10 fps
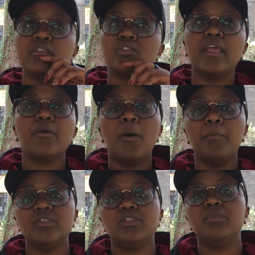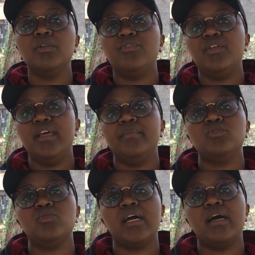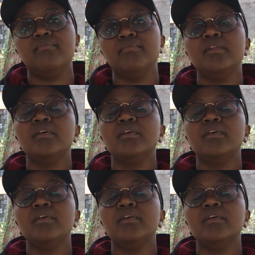so ikuwa possible for them to come.